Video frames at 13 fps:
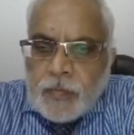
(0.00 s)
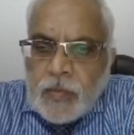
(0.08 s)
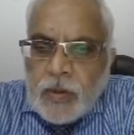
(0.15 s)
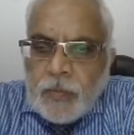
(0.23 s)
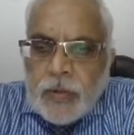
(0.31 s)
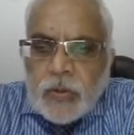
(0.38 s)

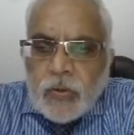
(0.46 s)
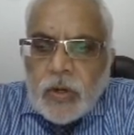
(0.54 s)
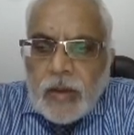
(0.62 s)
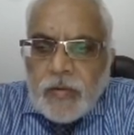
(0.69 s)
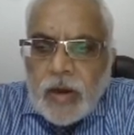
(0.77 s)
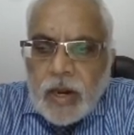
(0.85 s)
But you could
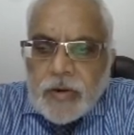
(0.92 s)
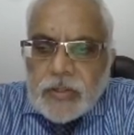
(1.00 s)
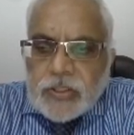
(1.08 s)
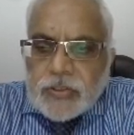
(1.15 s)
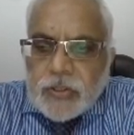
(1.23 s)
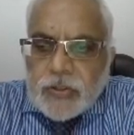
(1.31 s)
have an
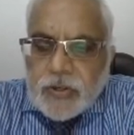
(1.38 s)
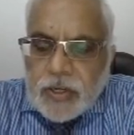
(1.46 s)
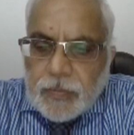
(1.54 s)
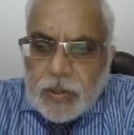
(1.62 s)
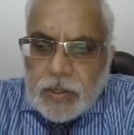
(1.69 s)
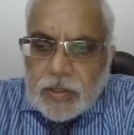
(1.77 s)
unregistered
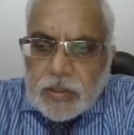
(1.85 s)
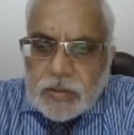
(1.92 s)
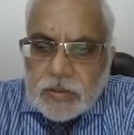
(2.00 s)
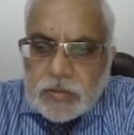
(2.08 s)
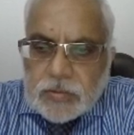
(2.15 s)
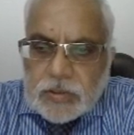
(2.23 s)
trademark
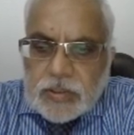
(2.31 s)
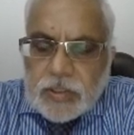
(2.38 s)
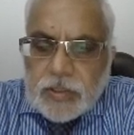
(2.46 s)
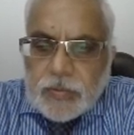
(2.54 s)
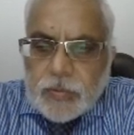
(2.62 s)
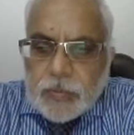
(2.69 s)
and then
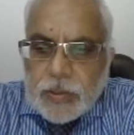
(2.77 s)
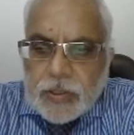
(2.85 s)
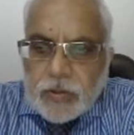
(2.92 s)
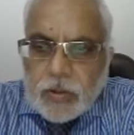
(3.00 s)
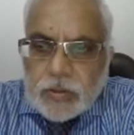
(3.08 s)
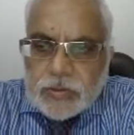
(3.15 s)
there won't be any
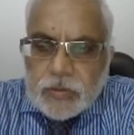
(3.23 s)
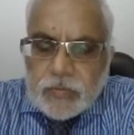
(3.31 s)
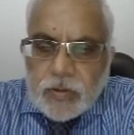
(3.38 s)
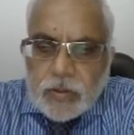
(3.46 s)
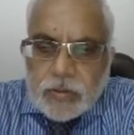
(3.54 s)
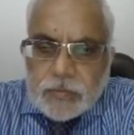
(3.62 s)
cost
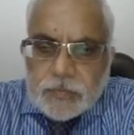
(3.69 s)
involved.